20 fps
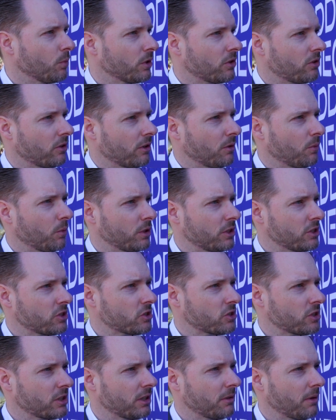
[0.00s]

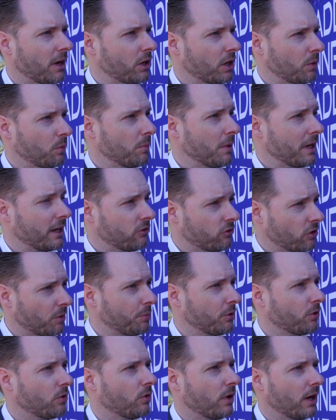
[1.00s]
How can we make it
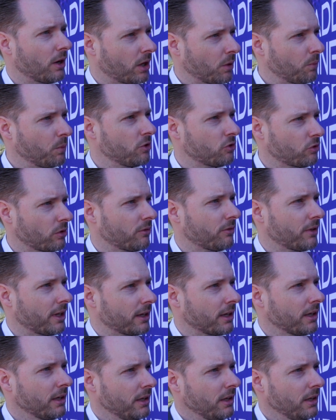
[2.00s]
topical? How can we sort of like